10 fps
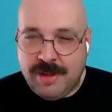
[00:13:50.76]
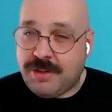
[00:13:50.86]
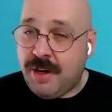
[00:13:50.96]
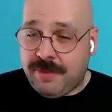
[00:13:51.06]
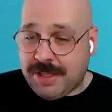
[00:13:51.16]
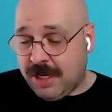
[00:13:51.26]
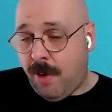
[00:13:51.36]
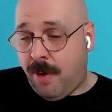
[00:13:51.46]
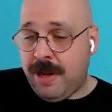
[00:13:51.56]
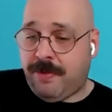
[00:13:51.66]
So that's
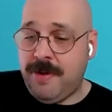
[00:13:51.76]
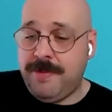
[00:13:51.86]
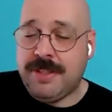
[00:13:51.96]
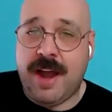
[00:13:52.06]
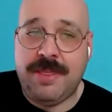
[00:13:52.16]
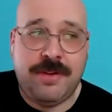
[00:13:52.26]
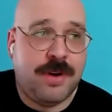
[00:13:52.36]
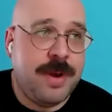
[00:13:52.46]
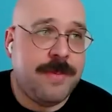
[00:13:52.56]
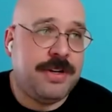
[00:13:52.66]
your quality improvements. I
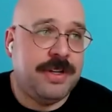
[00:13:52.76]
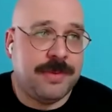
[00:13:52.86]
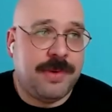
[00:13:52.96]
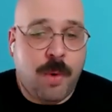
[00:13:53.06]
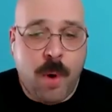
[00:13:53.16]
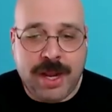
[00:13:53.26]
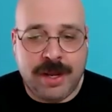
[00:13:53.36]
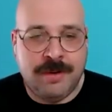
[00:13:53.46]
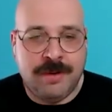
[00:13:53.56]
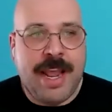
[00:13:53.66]
thought we might do some quick,
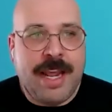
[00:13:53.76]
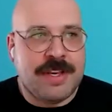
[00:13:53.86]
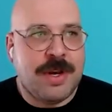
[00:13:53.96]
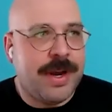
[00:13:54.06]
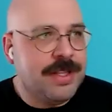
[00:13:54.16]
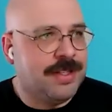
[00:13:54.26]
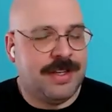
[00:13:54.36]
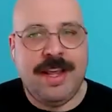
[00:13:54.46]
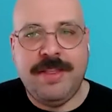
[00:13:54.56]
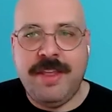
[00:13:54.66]
easy
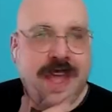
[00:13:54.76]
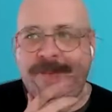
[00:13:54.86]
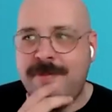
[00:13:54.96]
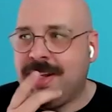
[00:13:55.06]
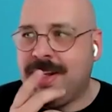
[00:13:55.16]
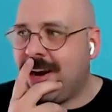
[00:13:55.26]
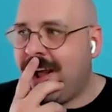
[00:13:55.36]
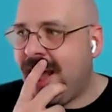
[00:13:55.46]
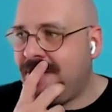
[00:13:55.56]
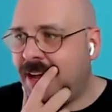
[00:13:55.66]
wins in 5 minutes
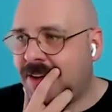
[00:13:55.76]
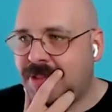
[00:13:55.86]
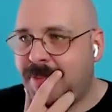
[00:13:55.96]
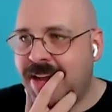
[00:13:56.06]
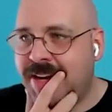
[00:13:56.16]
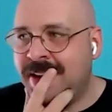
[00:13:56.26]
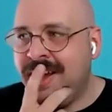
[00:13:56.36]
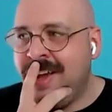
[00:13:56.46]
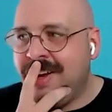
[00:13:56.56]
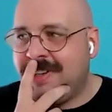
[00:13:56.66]
that I have left spare
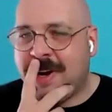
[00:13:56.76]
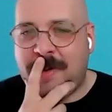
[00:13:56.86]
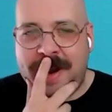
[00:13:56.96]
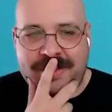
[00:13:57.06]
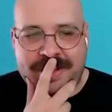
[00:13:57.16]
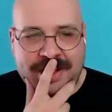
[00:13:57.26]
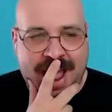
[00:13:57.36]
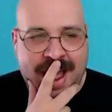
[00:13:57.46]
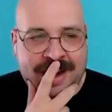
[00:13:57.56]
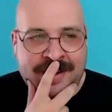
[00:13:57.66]
to quickly
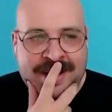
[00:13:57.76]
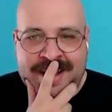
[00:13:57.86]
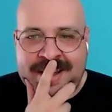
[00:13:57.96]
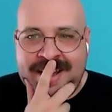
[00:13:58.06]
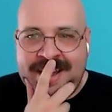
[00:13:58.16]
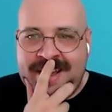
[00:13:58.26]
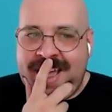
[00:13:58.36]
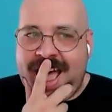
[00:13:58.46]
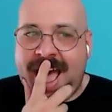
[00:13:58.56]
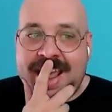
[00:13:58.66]
chat.
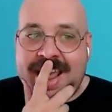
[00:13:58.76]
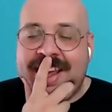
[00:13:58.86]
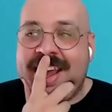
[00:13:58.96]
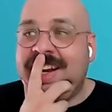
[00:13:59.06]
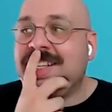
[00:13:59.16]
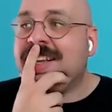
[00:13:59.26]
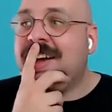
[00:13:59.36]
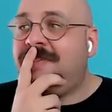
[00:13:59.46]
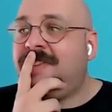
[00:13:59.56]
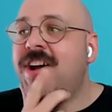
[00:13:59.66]
Hey, it is
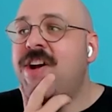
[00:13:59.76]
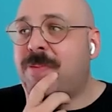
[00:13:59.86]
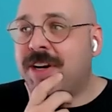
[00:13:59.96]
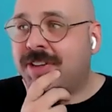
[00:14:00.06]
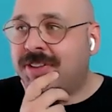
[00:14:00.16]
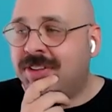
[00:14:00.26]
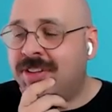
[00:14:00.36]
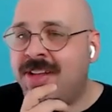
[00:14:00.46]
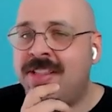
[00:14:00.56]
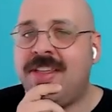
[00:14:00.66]
phenomenal
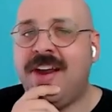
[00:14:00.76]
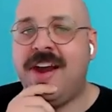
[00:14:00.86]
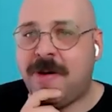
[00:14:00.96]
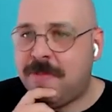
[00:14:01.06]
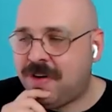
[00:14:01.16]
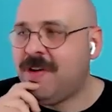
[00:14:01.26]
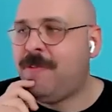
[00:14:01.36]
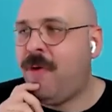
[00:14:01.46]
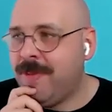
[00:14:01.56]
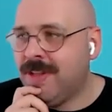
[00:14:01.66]
the number of
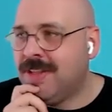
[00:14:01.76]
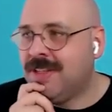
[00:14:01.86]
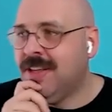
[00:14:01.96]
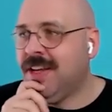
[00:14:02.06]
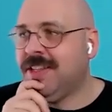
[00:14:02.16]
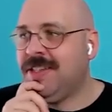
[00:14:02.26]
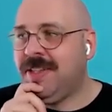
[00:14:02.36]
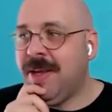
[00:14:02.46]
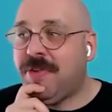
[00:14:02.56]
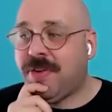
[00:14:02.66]
appointments that
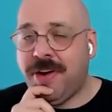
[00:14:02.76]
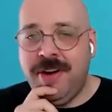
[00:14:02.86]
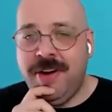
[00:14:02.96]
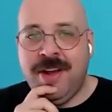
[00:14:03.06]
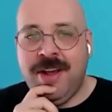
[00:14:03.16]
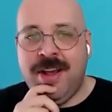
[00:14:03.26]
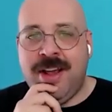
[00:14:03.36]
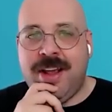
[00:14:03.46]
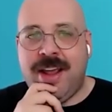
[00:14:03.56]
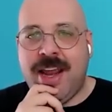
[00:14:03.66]
slip through
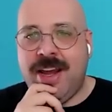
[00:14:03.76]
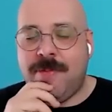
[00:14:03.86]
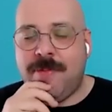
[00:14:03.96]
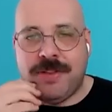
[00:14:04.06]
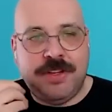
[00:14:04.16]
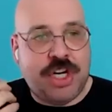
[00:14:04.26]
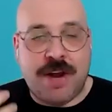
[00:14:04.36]
in both